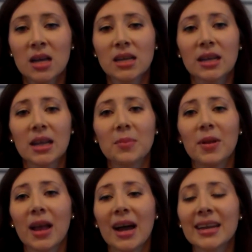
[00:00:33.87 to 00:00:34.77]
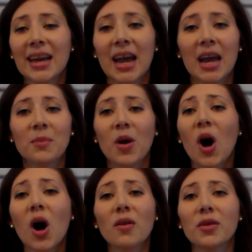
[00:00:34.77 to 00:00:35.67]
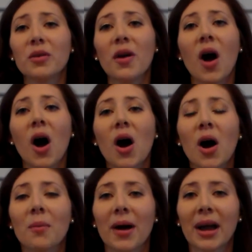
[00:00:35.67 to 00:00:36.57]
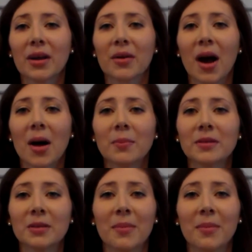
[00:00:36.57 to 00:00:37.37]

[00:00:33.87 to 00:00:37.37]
till a blight came over all my crops,